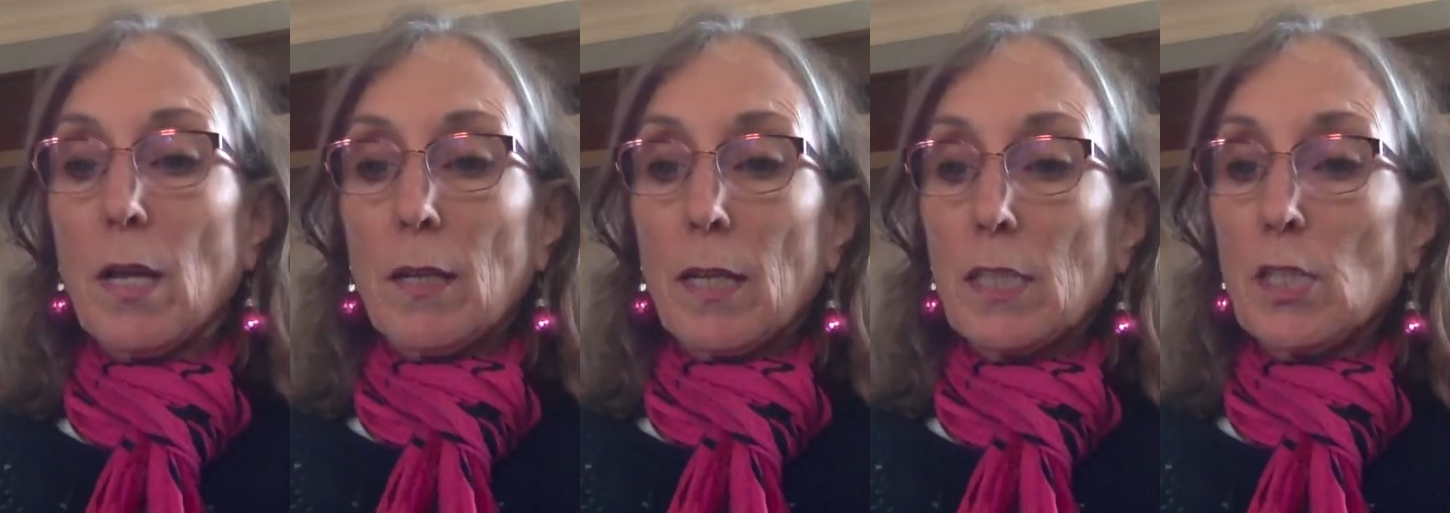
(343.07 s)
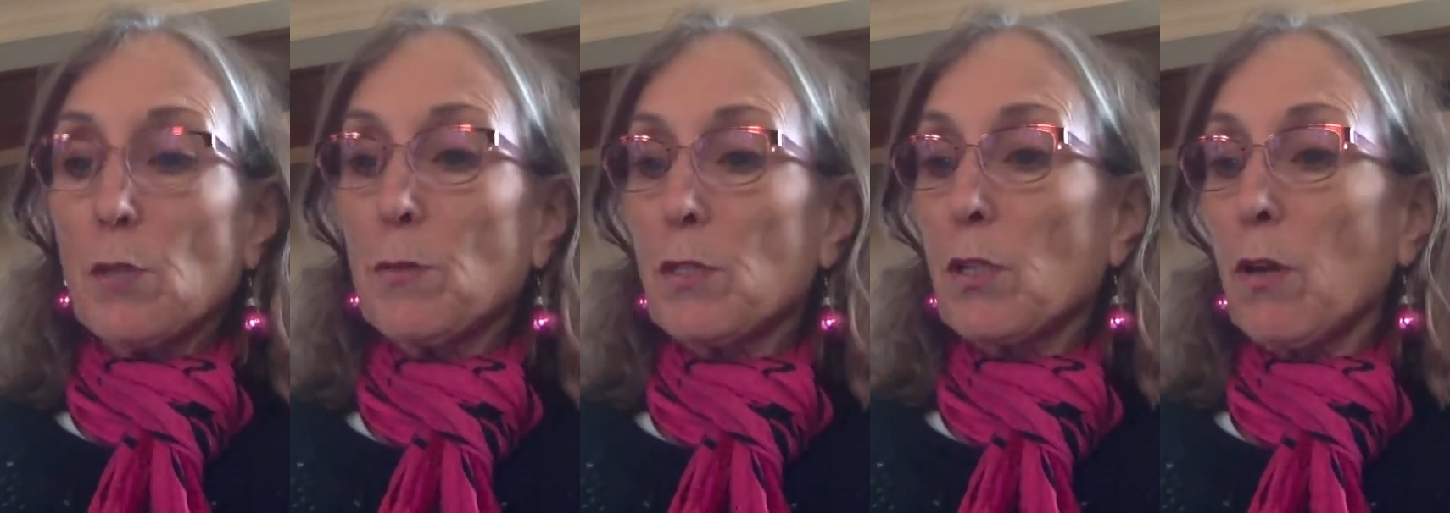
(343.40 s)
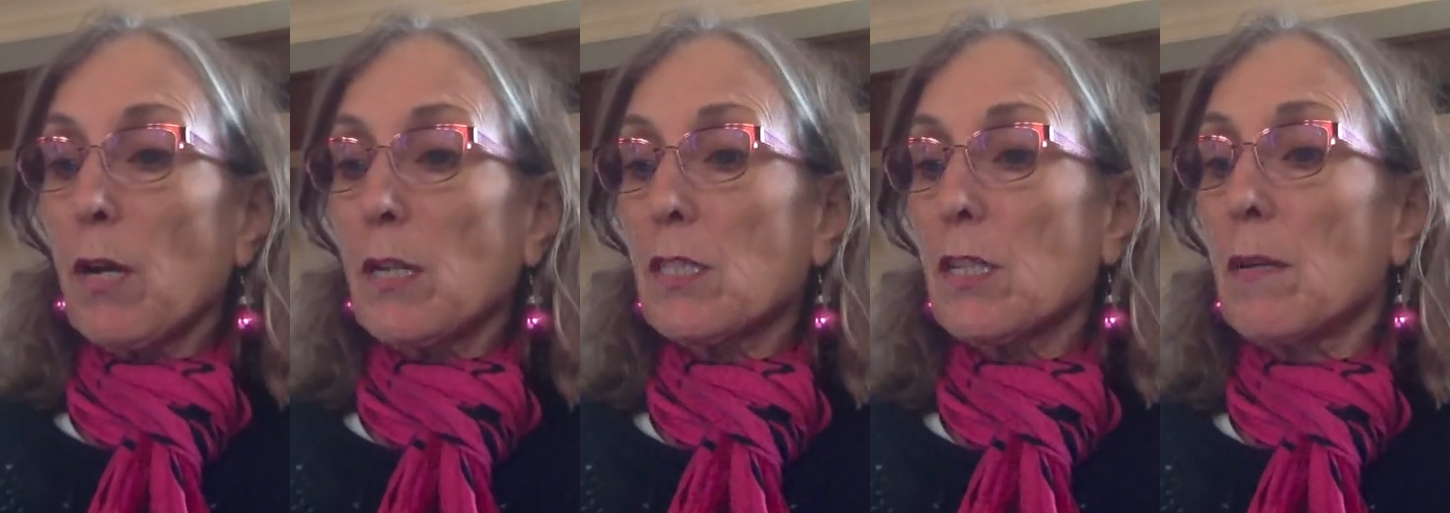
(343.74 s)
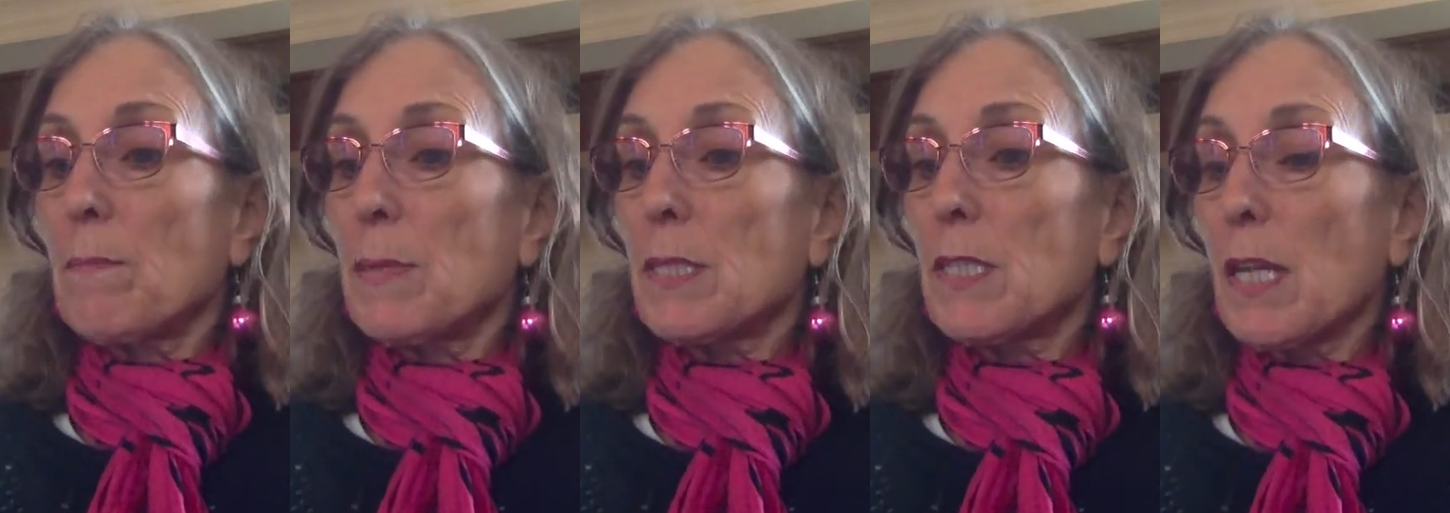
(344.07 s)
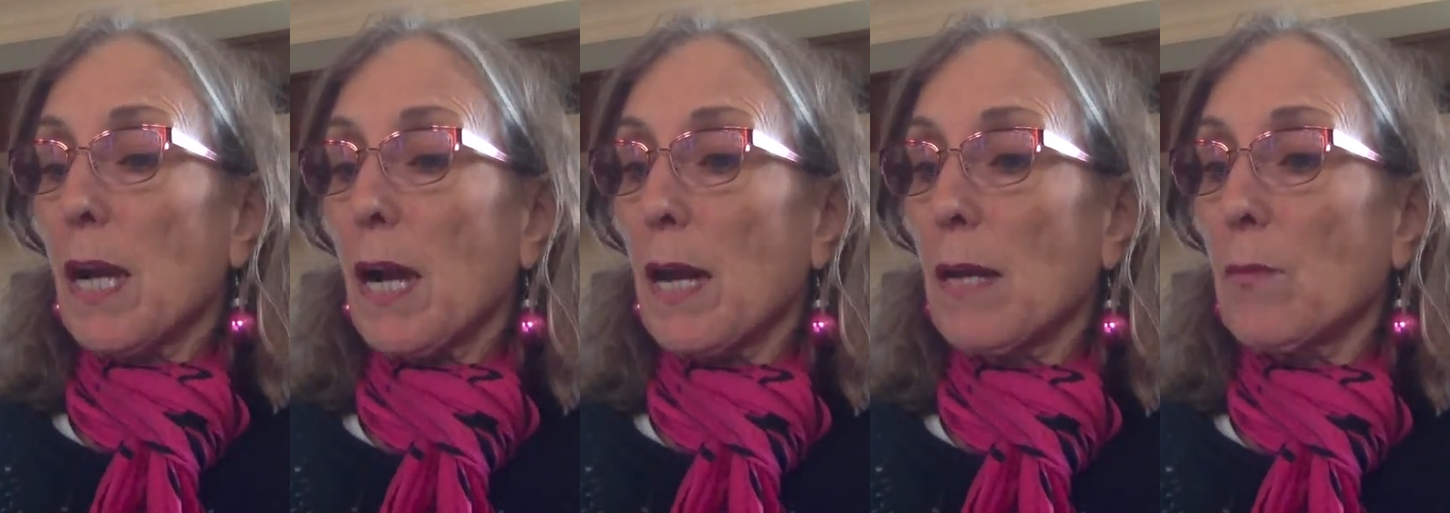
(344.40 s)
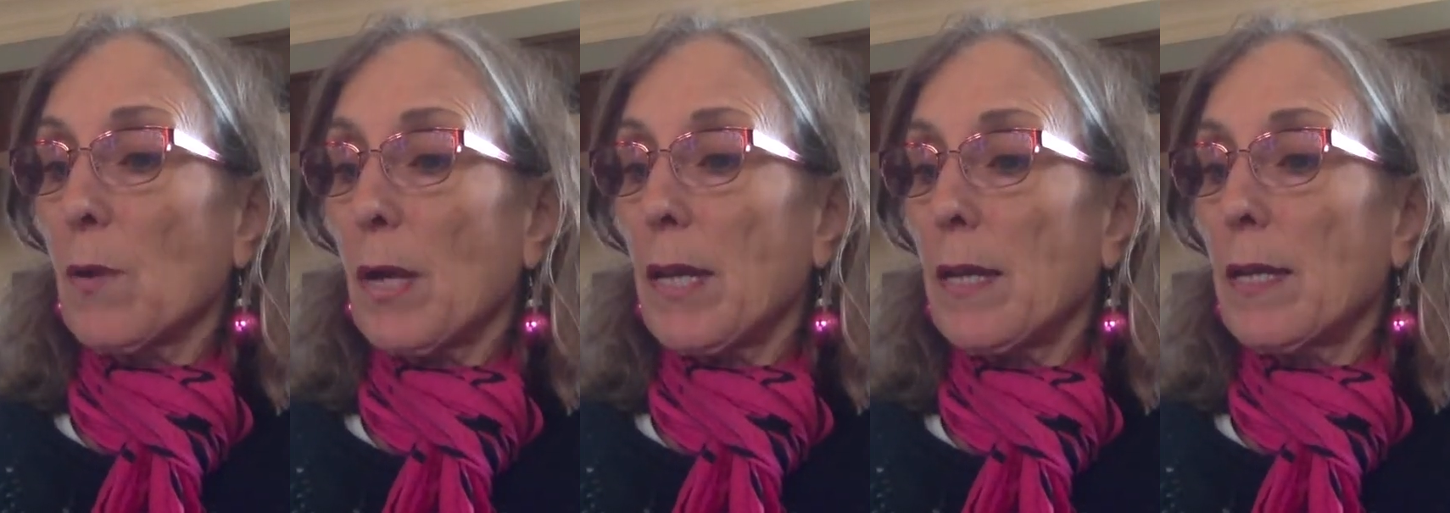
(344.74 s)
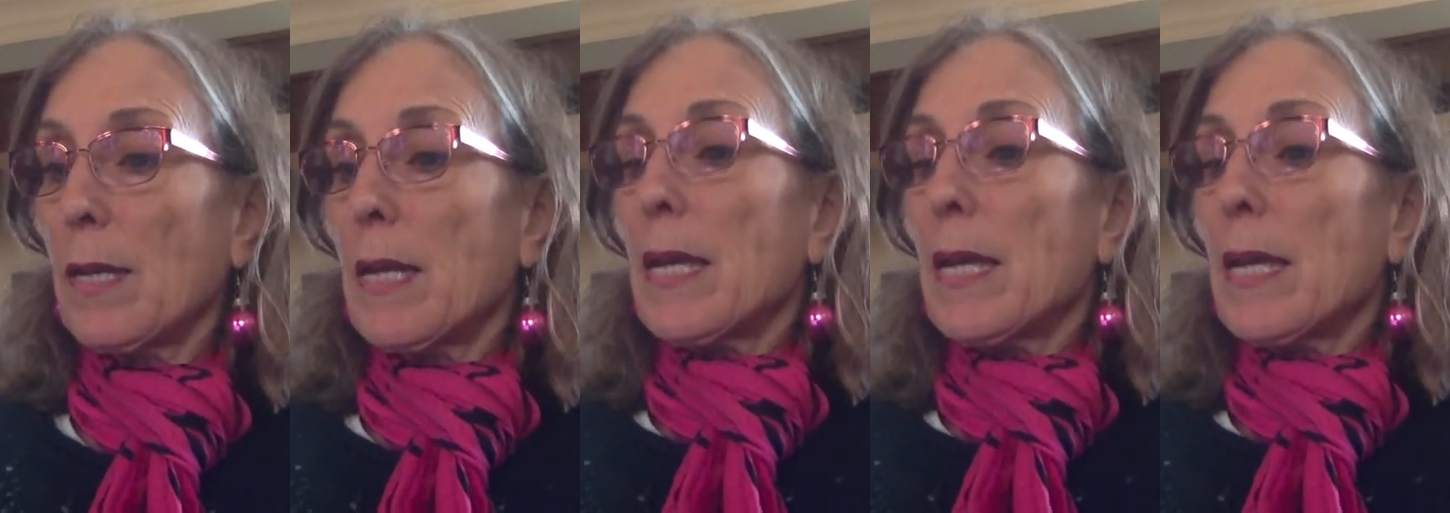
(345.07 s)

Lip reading: like she was crossing a busy highway.